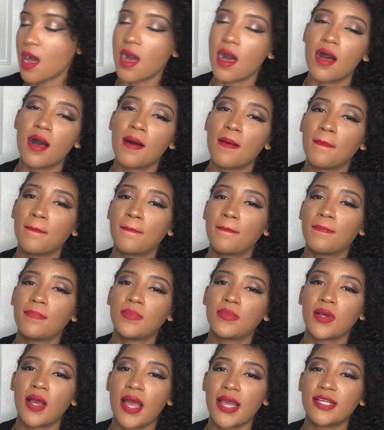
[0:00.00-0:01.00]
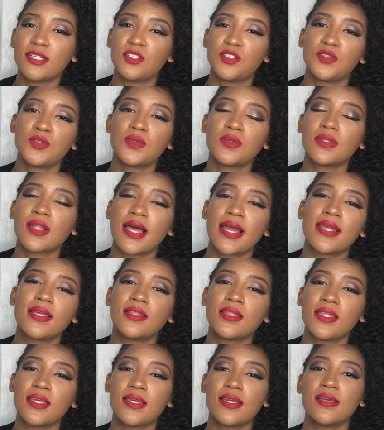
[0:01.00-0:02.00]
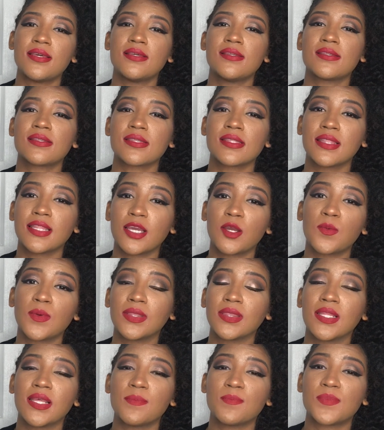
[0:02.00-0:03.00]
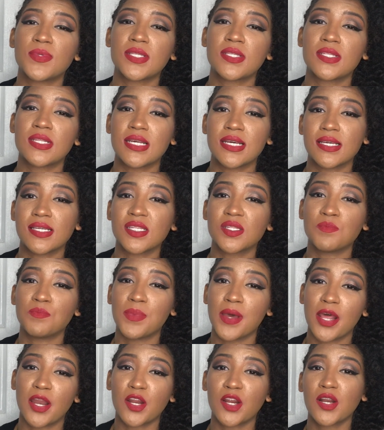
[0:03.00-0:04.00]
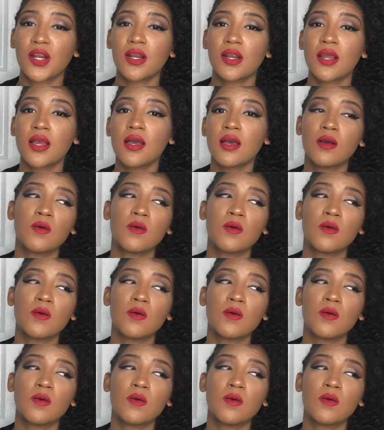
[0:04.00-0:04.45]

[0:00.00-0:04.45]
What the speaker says: I do like these liquid lipsticks better.